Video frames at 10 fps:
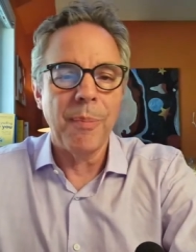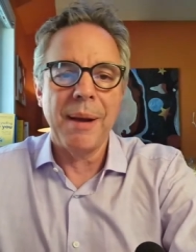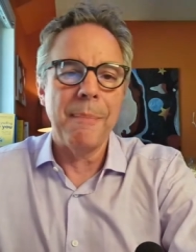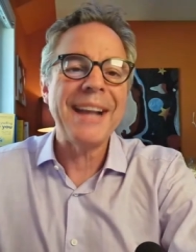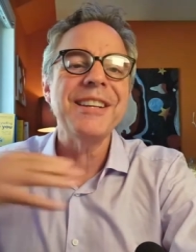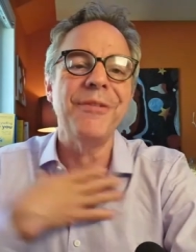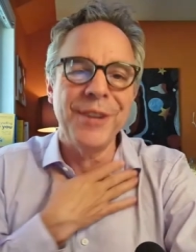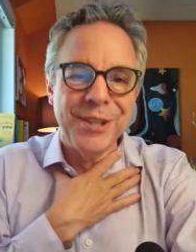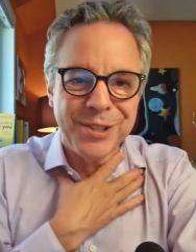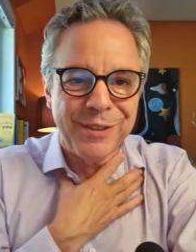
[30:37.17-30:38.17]
my, my
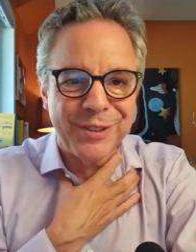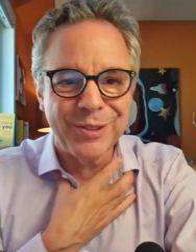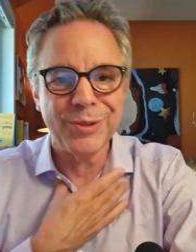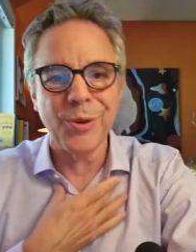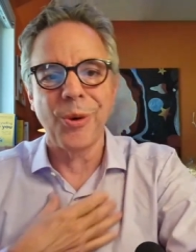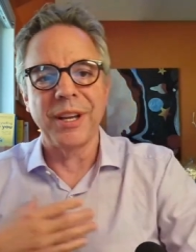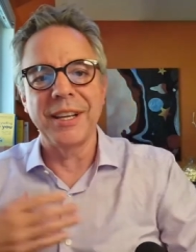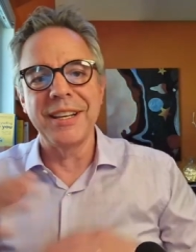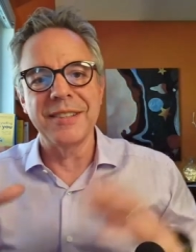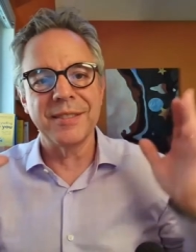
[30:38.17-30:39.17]
definition of a story
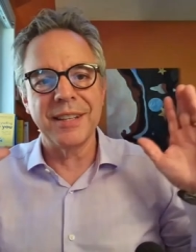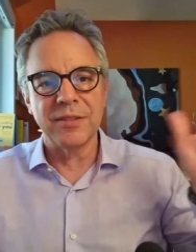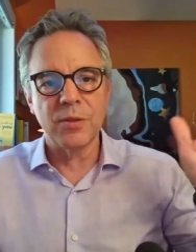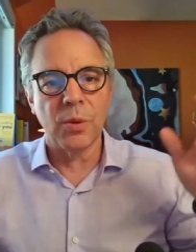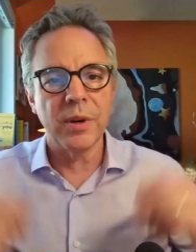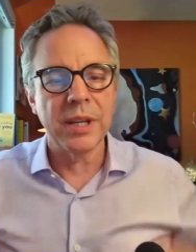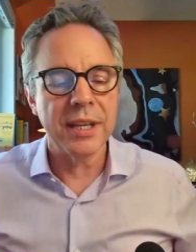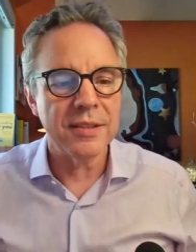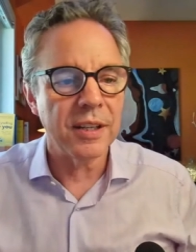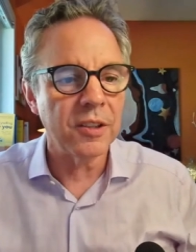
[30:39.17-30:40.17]
is a story
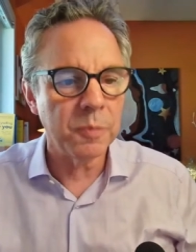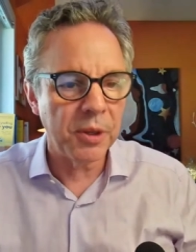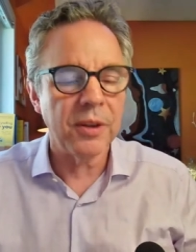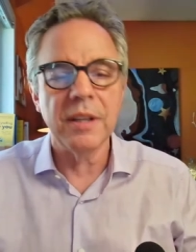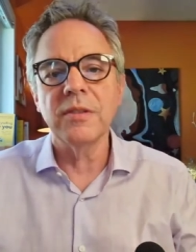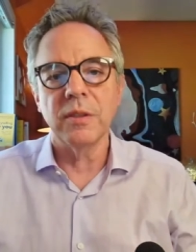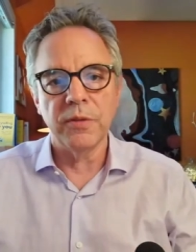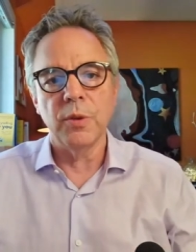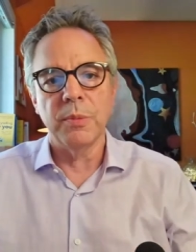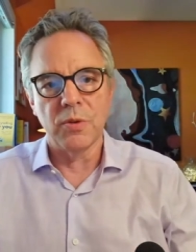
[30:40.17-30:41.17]
is an experience of
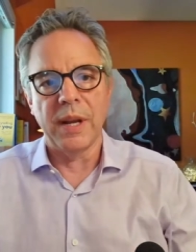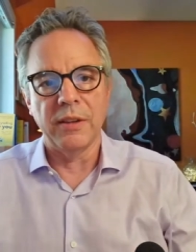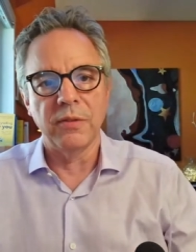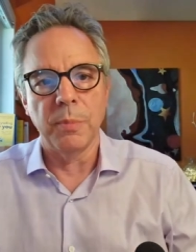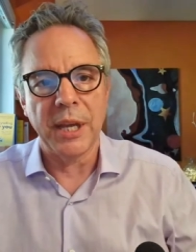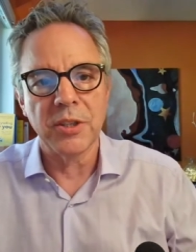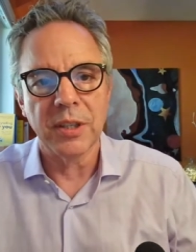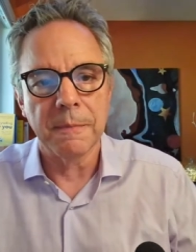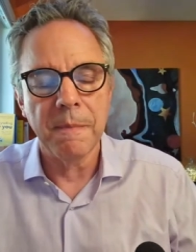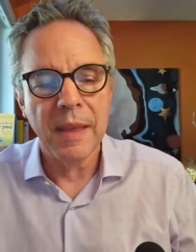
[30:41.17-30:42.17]
human transformation